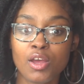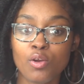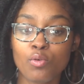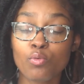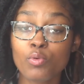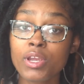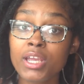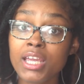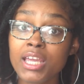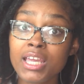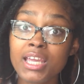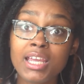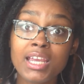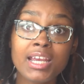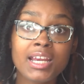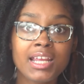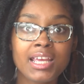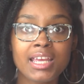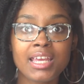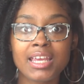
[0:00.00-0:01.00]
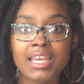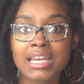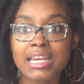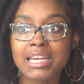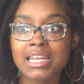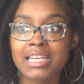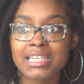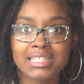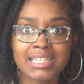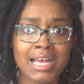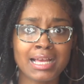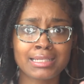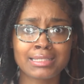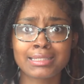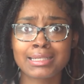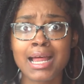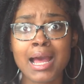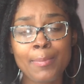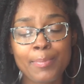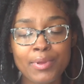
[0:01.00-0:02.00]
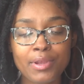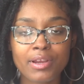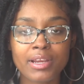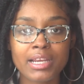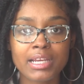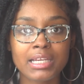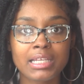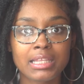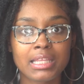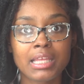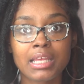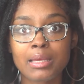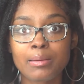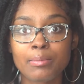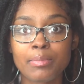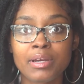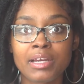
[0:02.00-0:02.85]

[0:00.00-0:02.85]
read and it's not sloppy or anything,